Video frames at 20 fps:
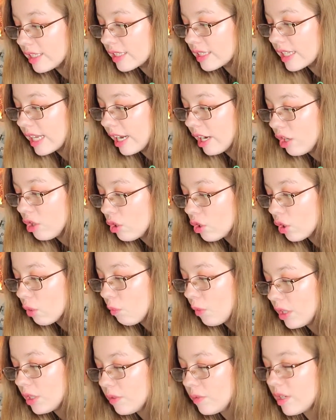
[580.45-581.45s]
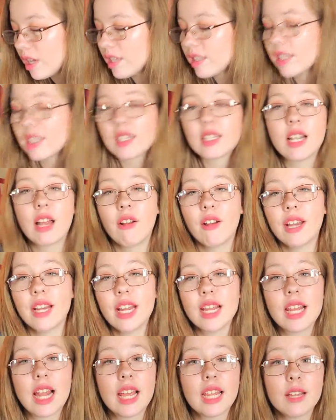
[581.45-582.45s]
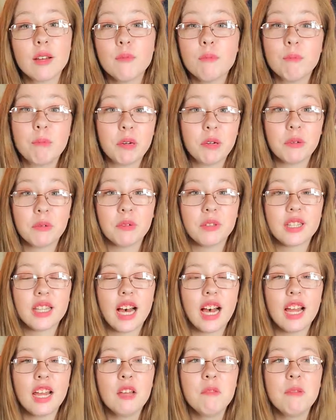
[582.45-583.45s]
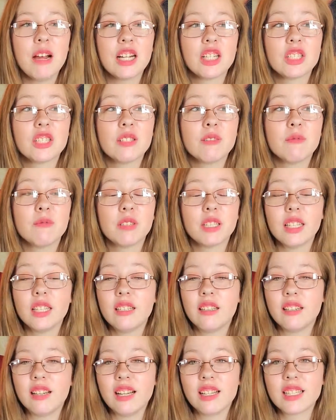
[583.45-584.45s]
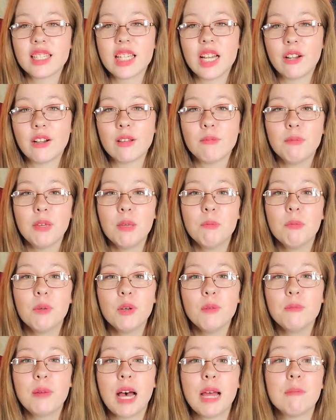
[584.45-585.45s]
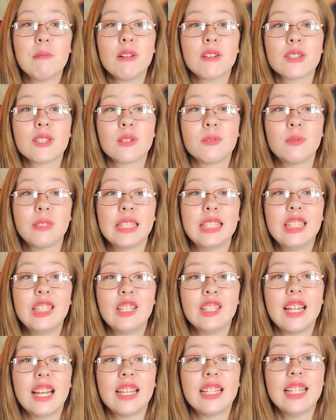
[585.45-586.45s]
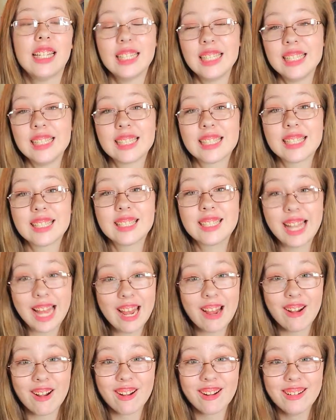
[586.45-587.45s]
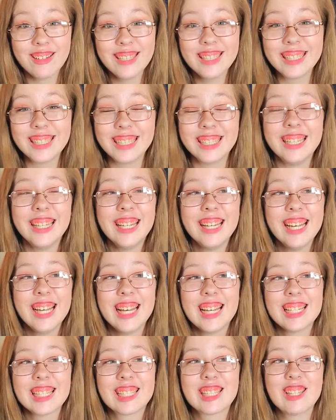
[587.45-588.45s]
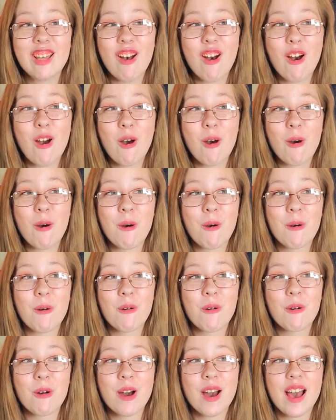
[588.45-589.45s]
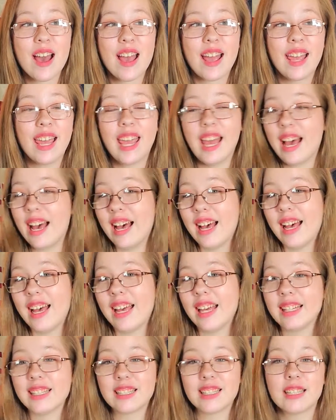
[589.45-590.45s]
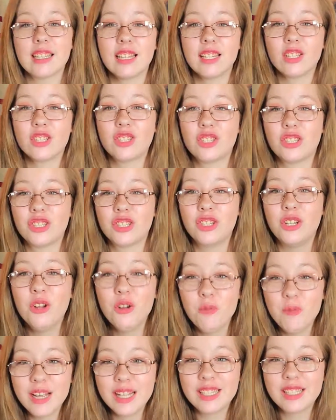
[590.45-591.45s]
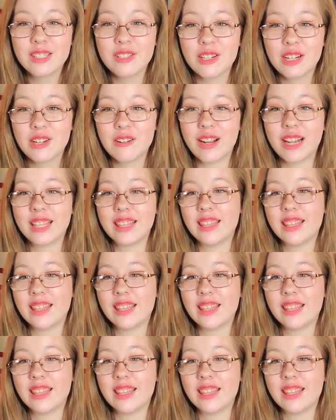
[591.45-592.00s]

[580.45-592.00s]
scared or the one who does the staring? And I am both. I am actually really good at staring people, but I'm also really good at getting scared. So yeah, it's a two-way street right